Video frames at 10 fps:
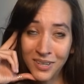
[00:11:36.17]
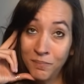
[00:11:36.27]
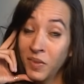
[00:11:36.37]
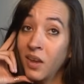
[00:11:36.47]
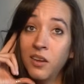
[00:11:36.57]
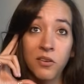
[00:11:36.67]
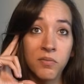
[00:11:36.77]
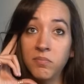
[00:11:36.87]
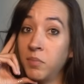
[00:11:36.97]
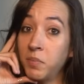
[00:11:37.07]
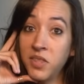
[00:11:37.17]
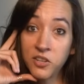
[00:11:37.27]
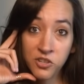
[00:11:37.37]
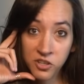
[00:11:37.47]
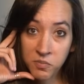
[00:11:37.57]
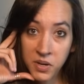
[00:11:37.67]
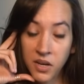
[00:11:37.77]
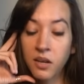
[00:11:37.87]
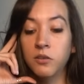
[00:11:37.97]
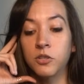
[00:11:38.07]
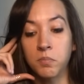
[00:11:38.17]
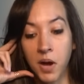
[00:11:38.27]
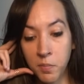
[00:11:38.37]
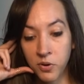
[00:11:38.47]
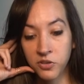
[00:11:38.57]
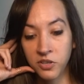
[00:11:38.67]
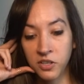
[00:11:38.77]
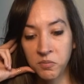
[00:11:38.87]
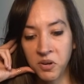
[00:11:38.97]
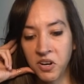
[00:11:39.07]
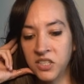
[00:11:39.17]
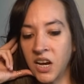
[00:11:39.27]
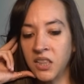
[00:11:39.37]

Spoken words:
And, you know, maybe that's just me, just my personal experience.